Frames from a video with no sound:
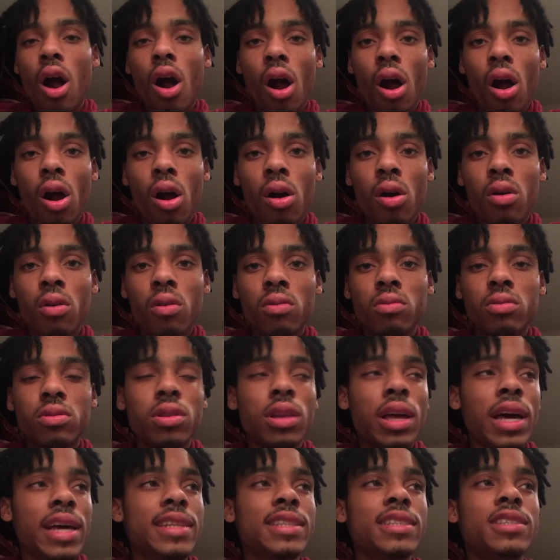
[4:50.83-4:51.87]
oh,
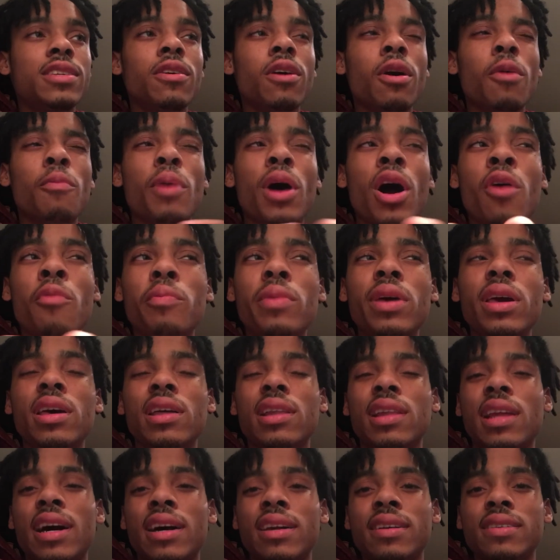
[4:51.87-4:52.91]
like about me a
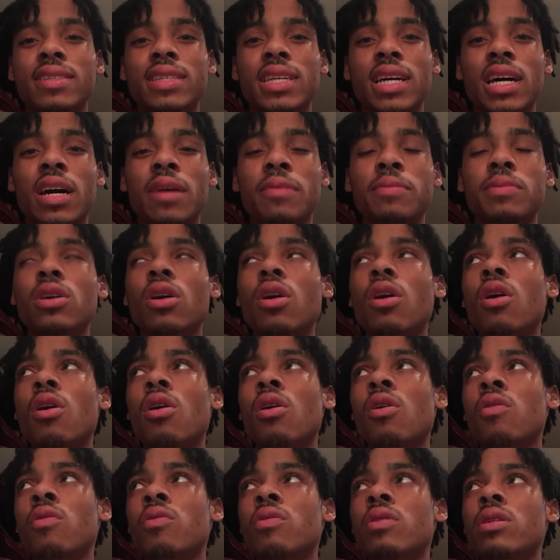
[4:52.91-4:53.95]
lot of times.
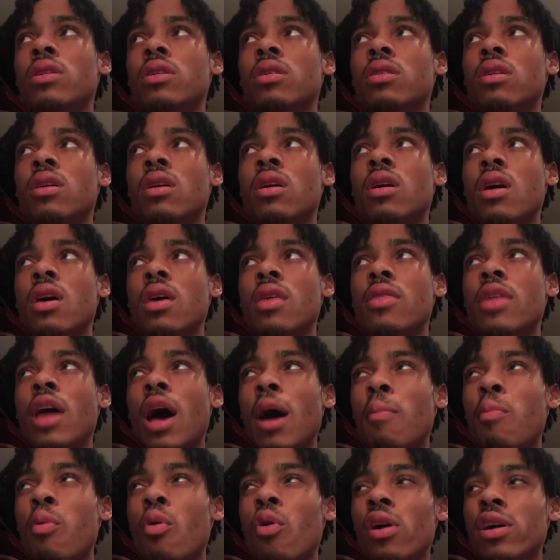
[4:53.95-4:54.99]
Oh,
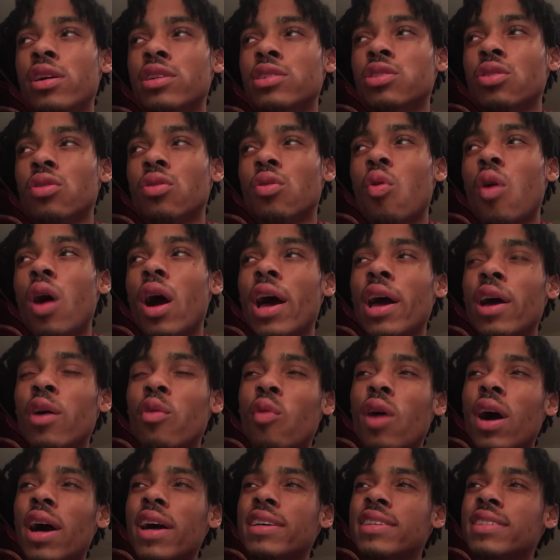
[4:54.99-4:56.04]
that boy is so quiet.
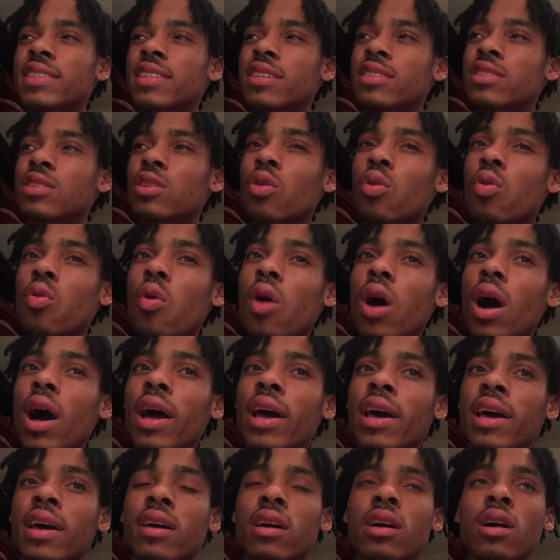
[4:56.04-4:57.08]
Why is he so
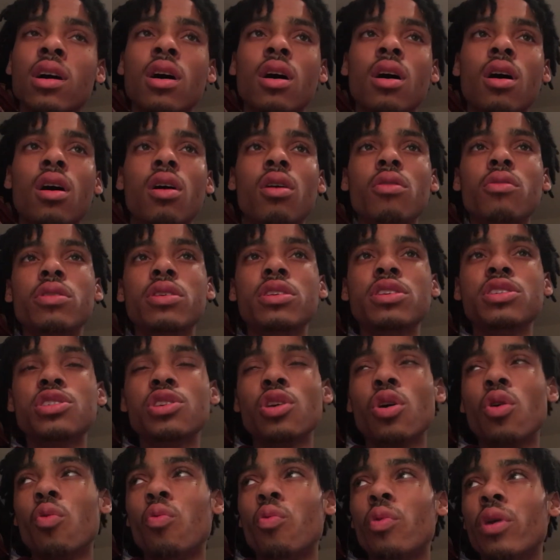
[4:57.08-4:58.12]
quiet? Oh, he's
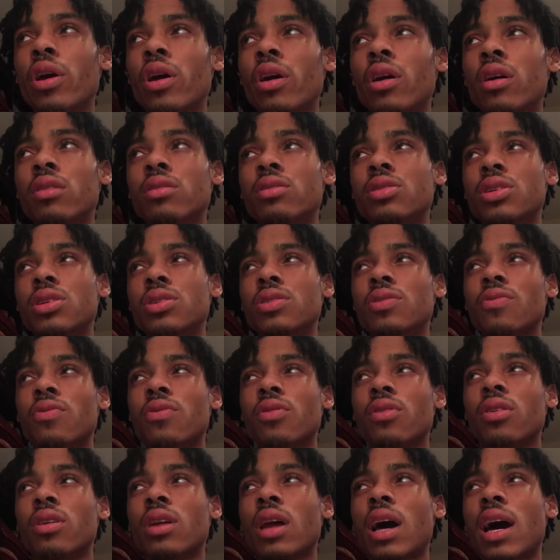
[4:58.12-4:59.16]
so weird just
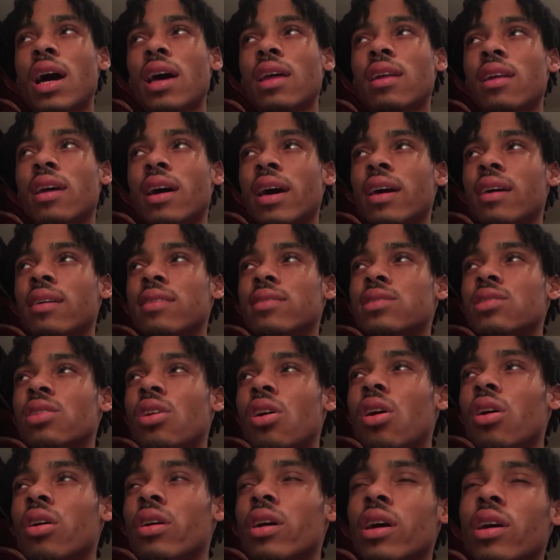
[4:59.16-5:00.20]
for not like
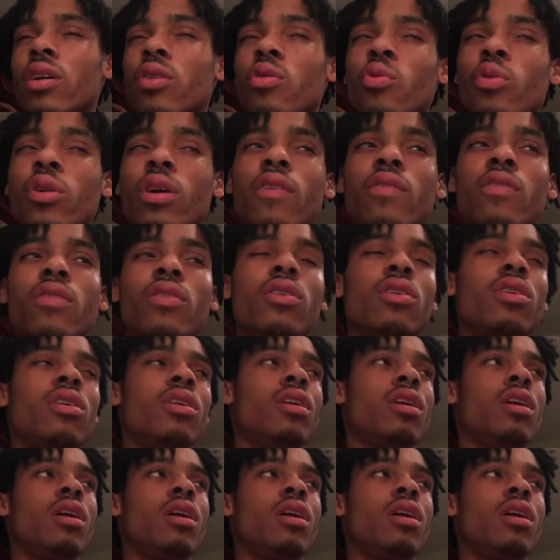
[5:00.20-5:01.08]
talking or whatever.